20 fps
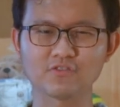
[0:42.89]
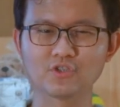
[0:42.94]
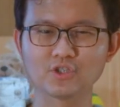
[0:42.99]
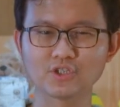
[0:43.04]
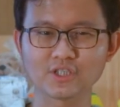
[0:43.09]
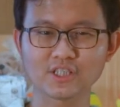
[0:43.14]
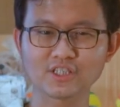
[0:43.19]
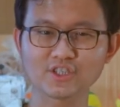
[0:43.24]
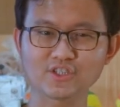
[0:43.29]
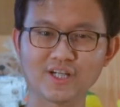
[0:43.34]

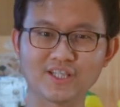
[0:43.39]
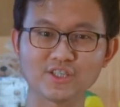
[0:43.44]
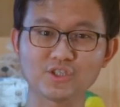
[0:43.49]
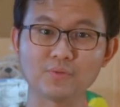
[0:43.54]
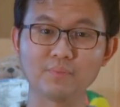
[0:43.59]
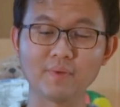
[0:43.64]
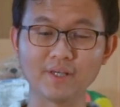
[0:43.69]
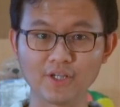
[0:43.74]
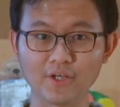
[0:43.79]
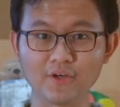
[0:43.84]
using Scratch to
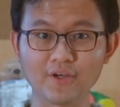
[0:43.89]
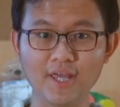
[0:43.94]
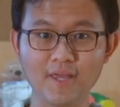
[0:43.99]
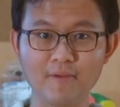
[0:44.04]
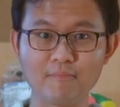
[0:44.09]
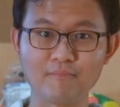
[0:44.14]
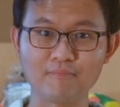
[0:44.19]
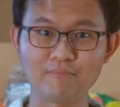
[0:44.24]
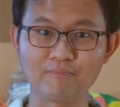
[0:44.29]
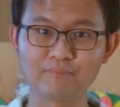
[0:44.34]
make your
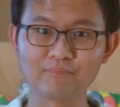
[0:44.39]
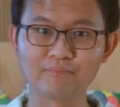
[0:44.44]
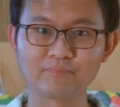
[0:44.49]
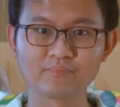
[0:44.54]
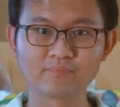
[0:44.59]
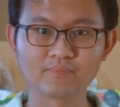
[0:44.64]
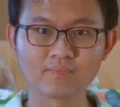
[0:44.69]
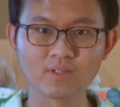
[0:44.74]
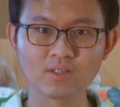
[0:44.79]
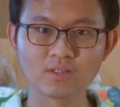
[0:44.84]
game.
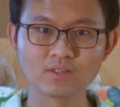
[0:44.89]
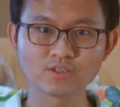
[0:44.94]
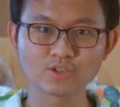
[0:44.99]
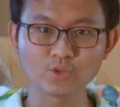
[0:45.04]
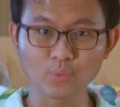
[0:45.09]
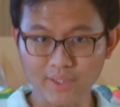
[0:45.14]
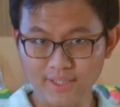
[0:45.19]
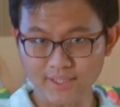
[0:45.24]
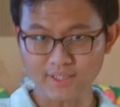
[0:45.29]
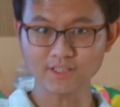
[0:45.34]
So
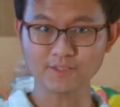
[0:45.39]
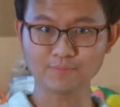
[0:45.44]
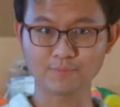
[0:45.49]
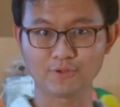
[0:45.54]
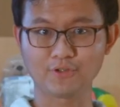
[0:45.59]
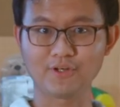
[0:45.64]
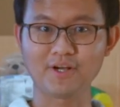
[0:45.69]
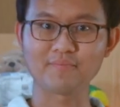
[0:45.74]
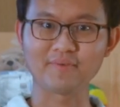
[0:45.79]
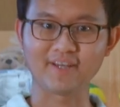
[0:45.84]
what is
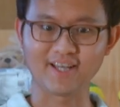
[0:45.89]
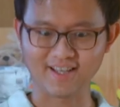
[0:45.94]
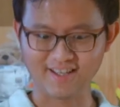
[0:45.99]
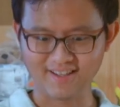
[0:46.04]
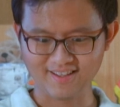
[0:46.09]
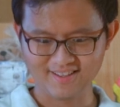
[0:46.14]
programming?